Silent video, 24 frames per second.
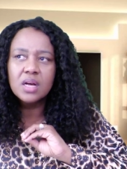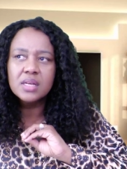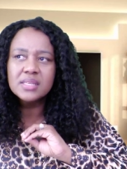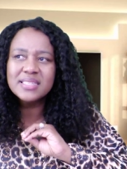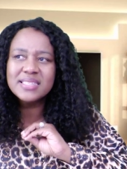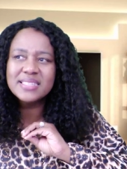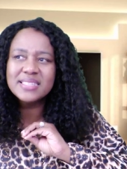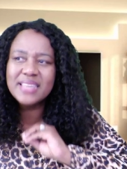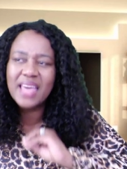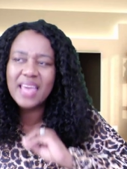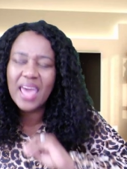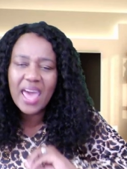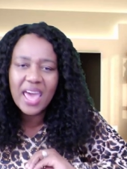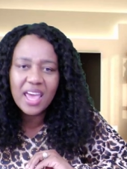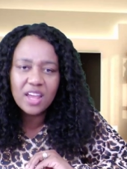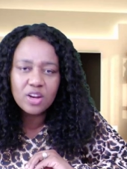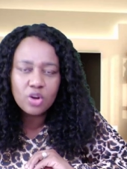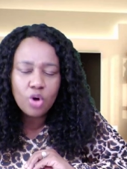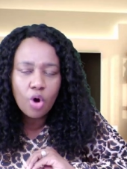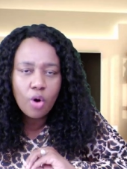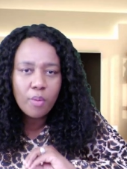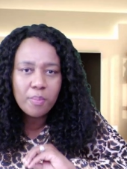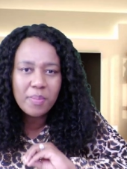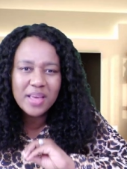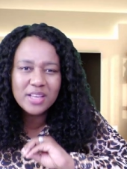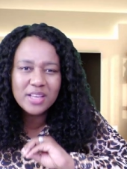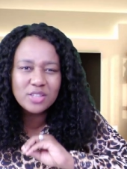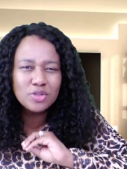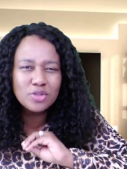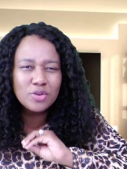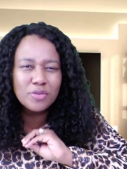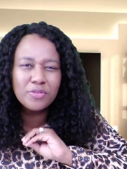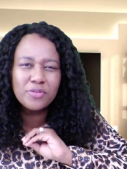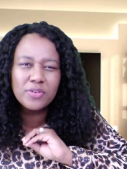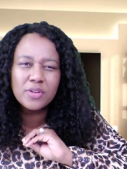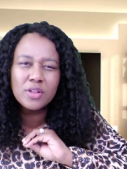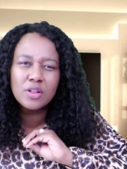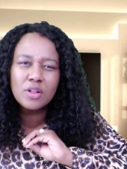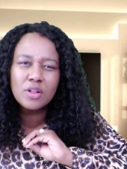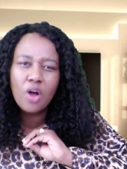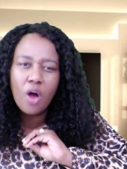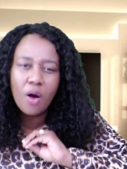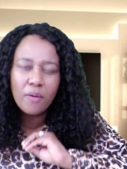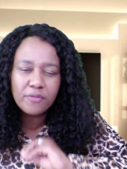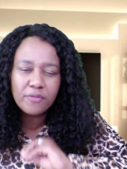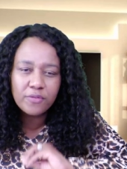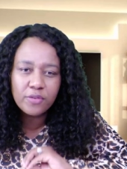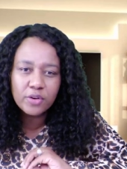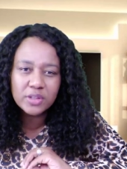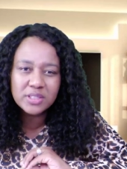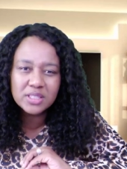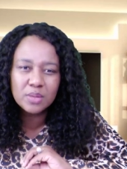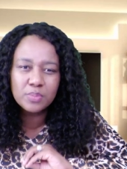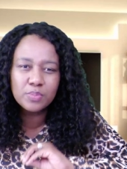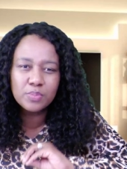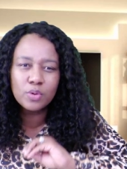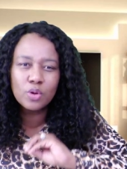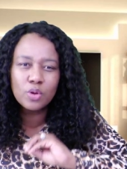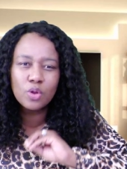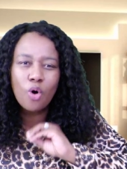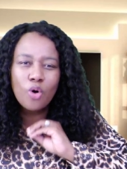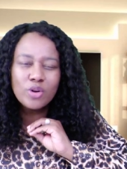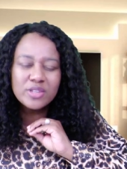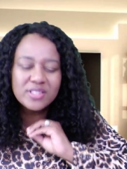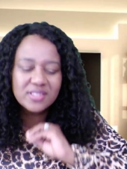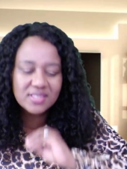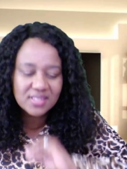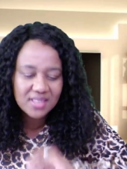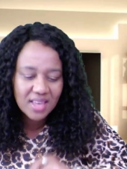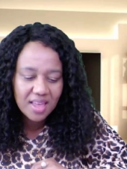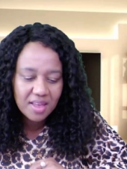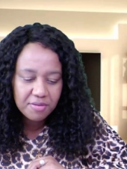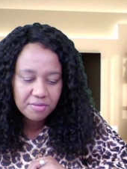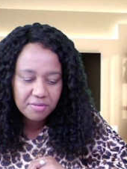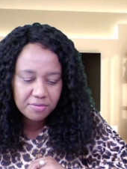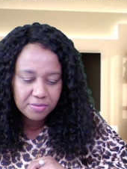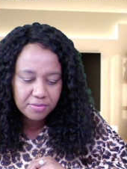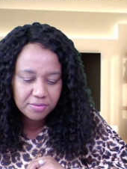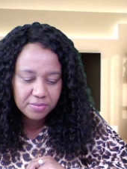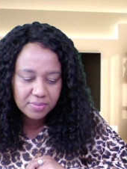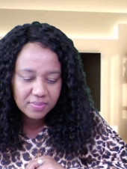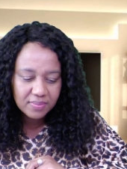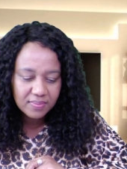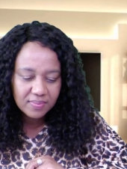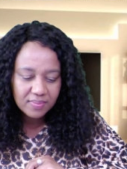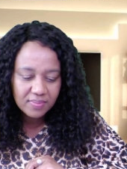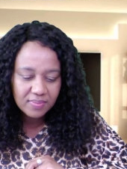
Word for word: scared or makes you feel comfortable or safe.